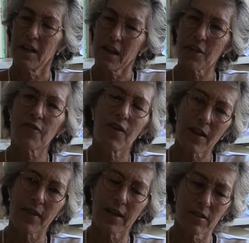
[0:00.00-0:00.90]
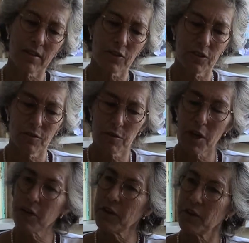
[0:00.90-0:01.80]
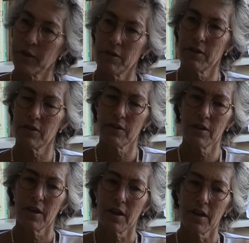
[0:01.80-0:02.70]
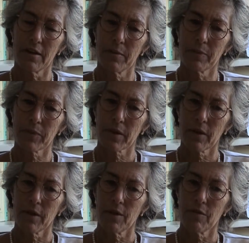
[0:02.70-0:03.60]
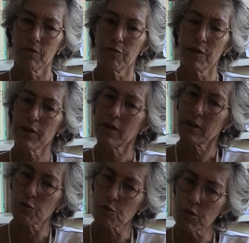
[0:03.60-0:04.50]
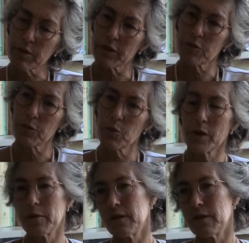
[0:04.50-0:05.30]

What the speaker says: And I find that discussion very coherent and very congruent with what